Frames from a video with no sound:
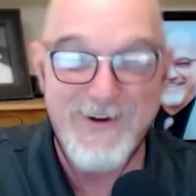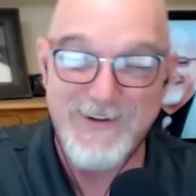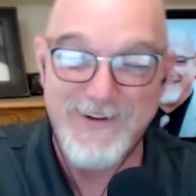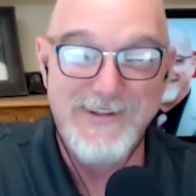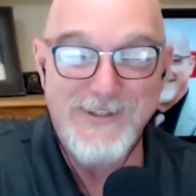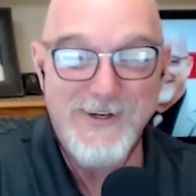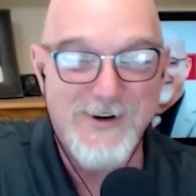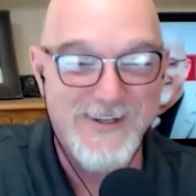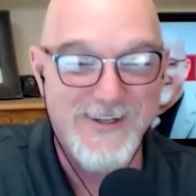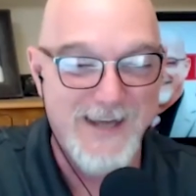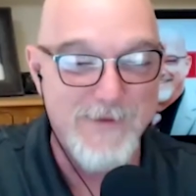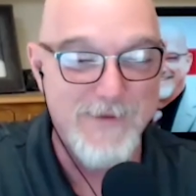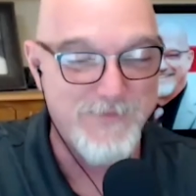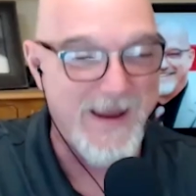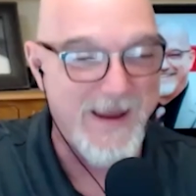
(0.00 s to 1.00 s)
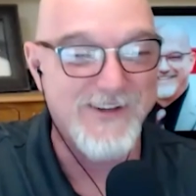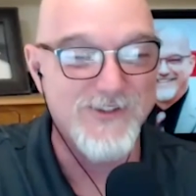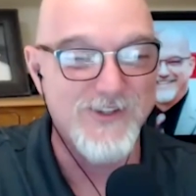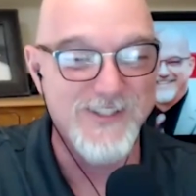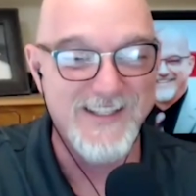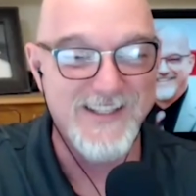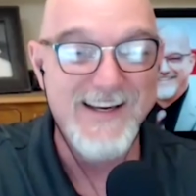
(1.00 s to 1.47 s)
Well, the New York Times
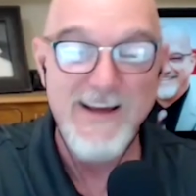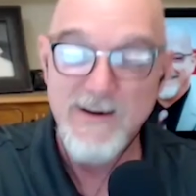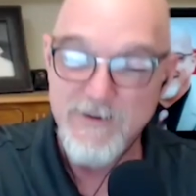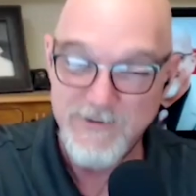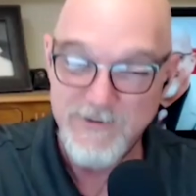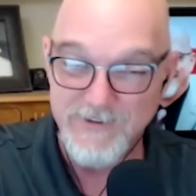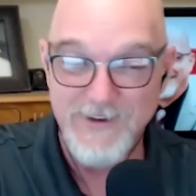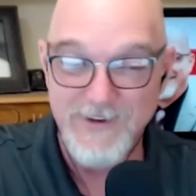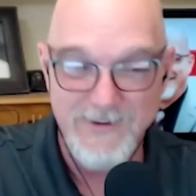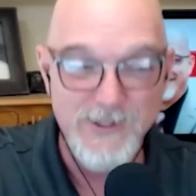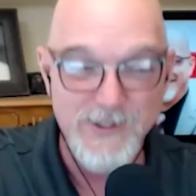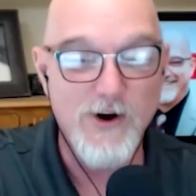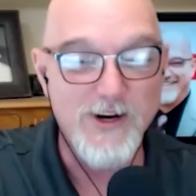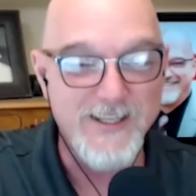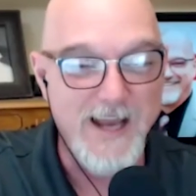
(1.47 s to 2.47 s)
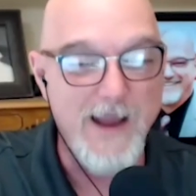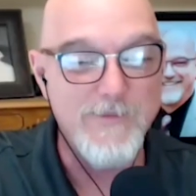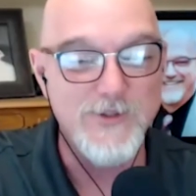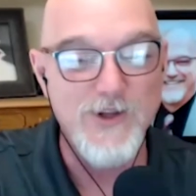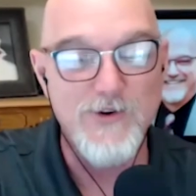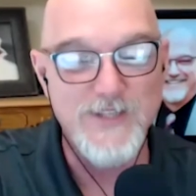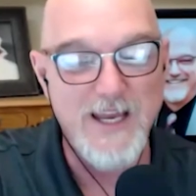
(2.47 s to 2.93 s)
packages. New York
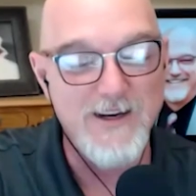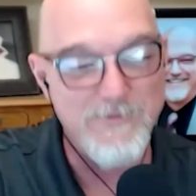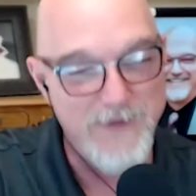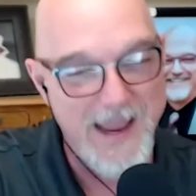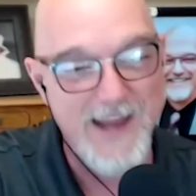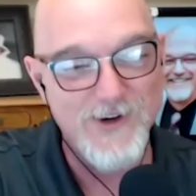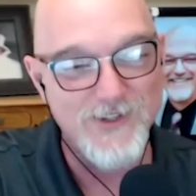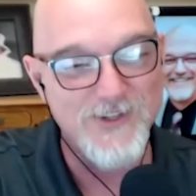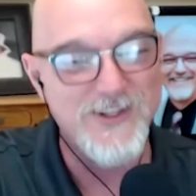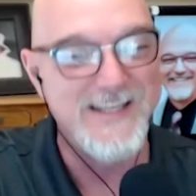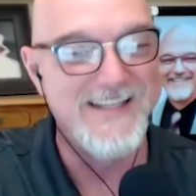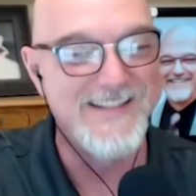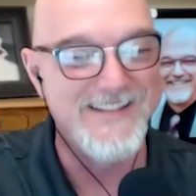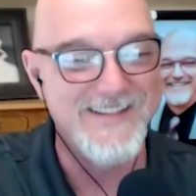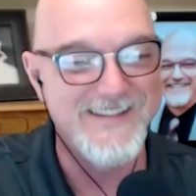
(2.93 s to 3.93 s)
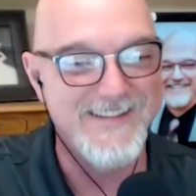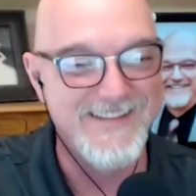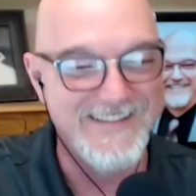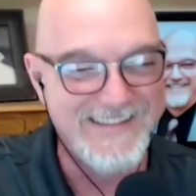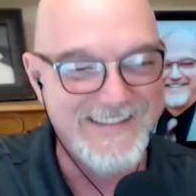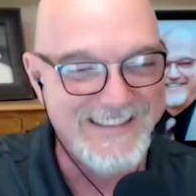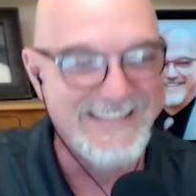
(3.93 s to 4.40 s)
Times knows how to package
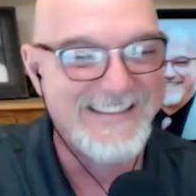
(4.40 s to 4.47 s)
things.